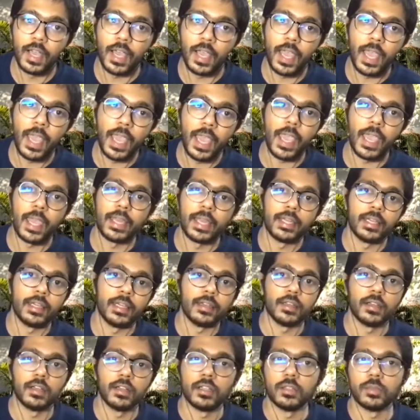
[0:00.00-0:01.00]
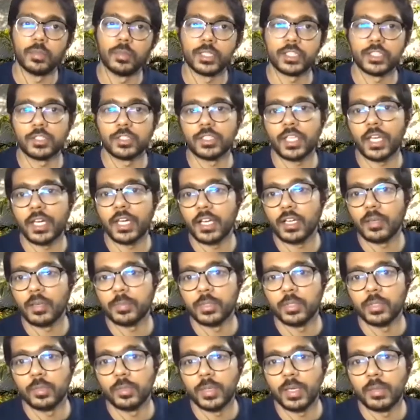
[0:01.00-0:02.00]
And once you set it up,
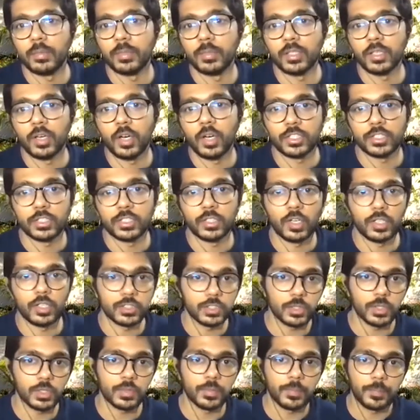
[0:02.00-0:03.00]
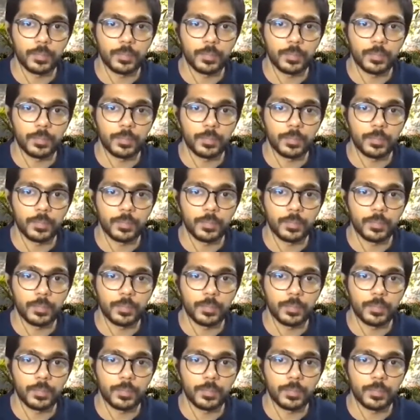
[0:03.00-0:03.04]
you'll be able to launch the console.